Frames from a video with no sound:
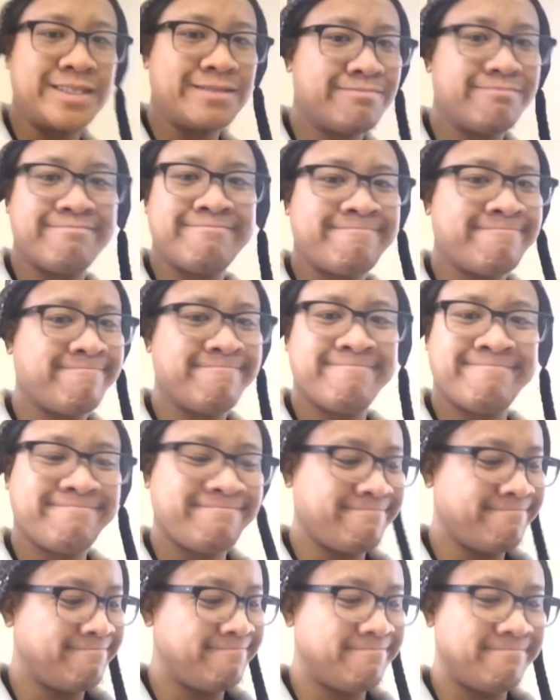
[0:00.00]
Dude, world
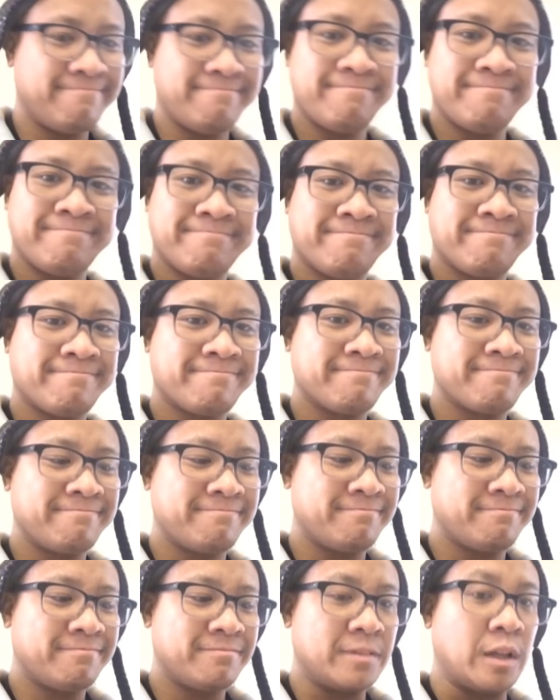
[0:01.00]
record's like six
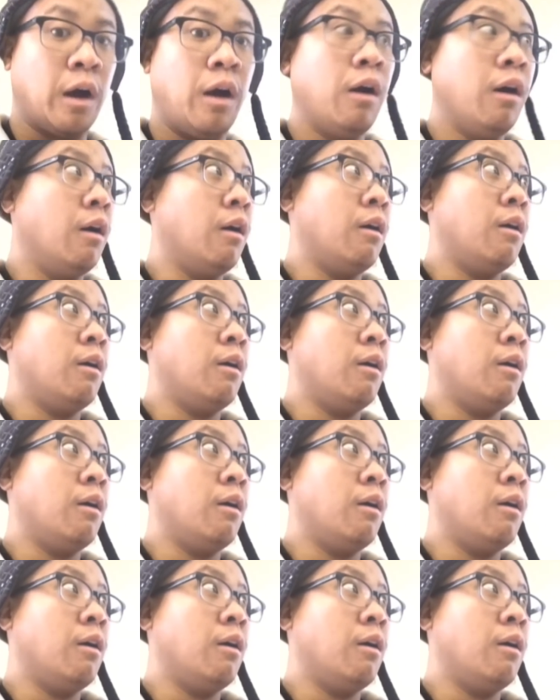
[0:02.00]
minutes. Oh.